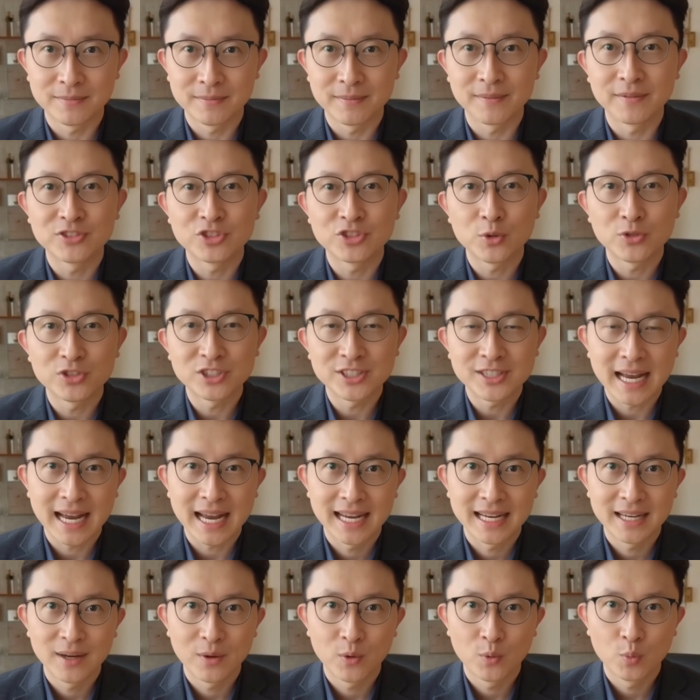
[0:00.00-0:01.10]
So
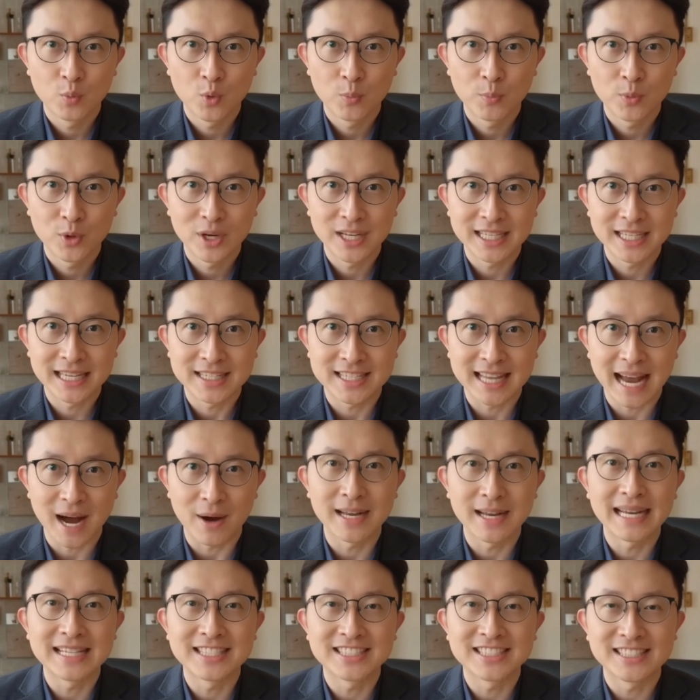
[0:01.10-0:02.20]
today, we're breaking
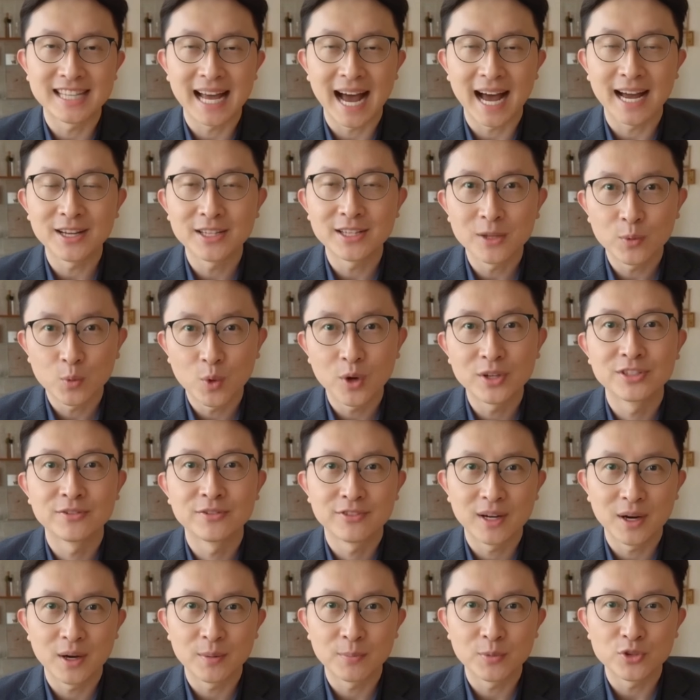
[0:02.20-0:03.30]
down exactly what
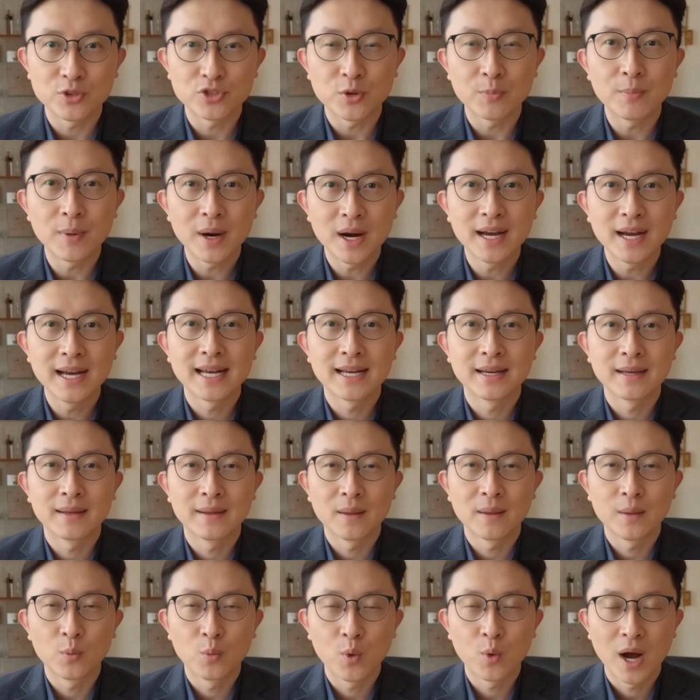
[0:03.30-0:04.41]
developers are buying,
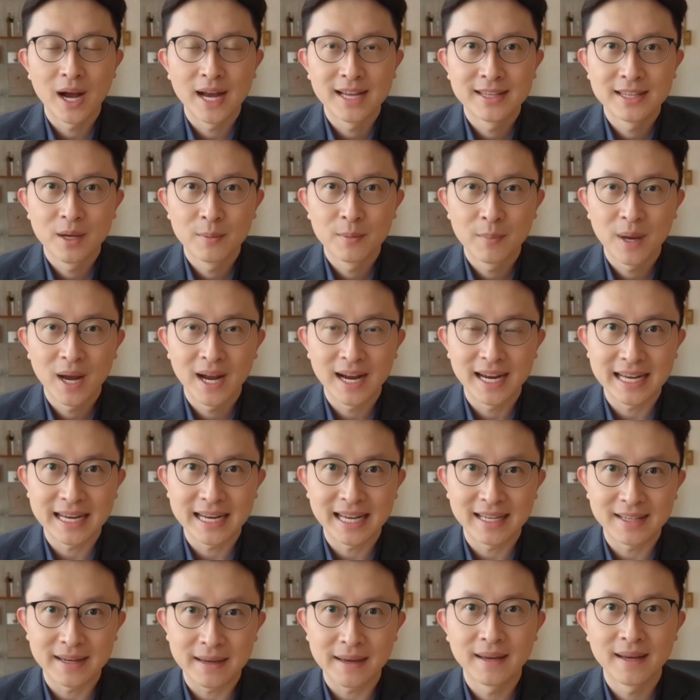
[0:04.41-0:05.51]
why they're buying
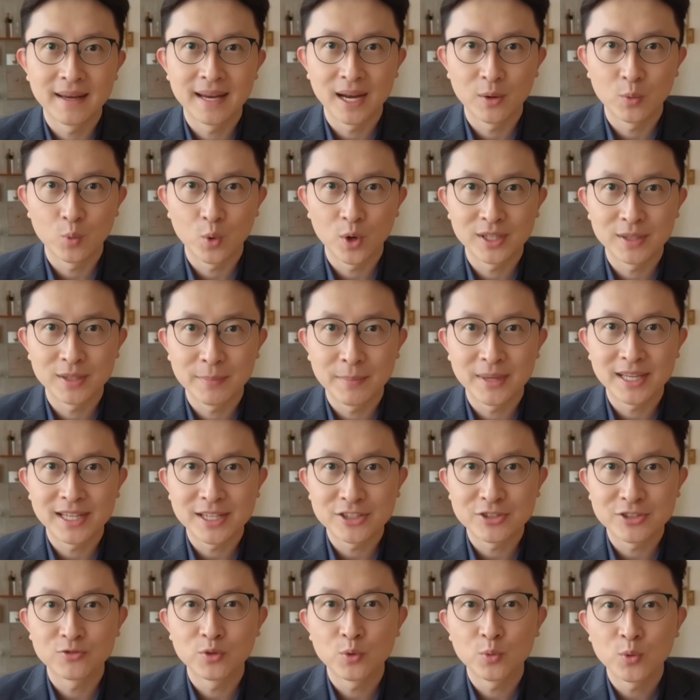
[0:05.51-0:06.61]
it, and what it
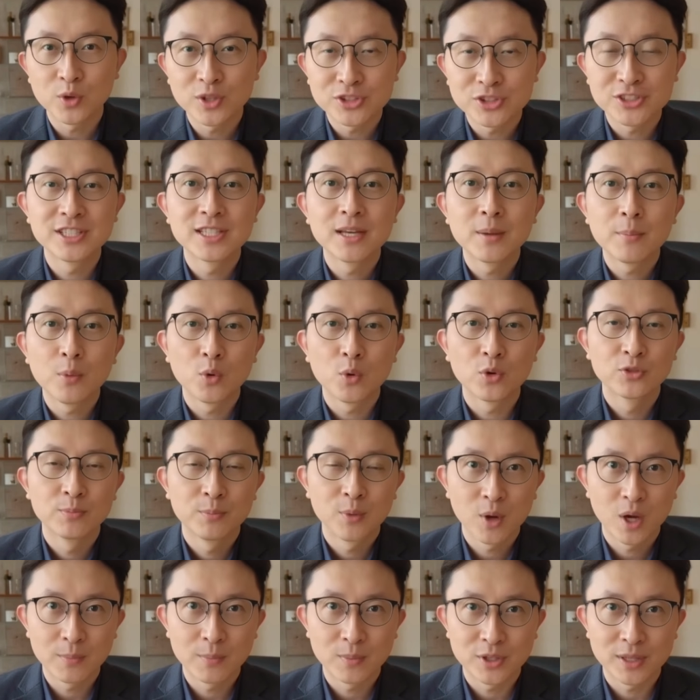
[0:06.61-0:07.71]
means for where Singapore's
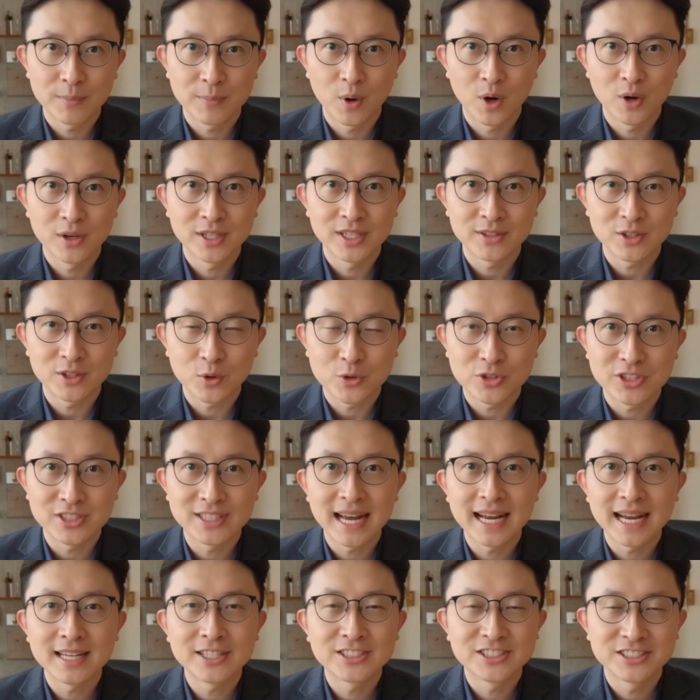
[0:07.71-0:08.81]
property market goes
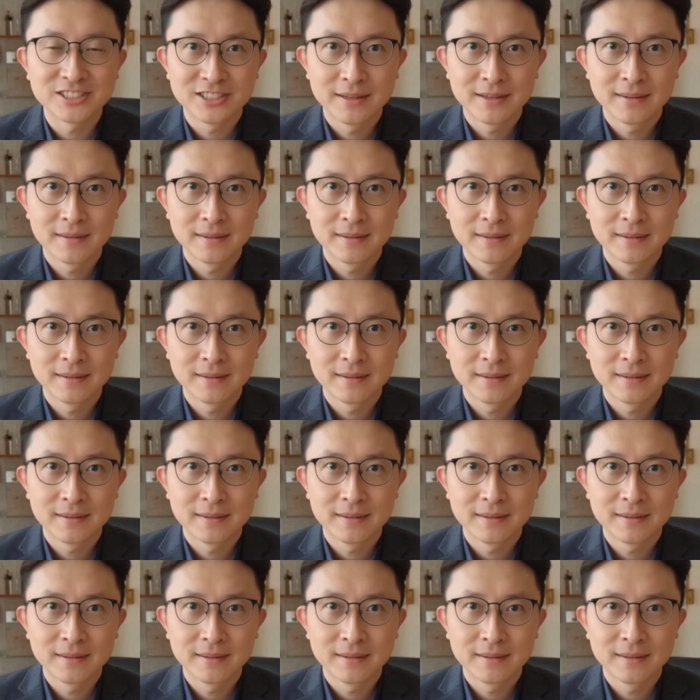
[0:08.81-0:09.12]
next.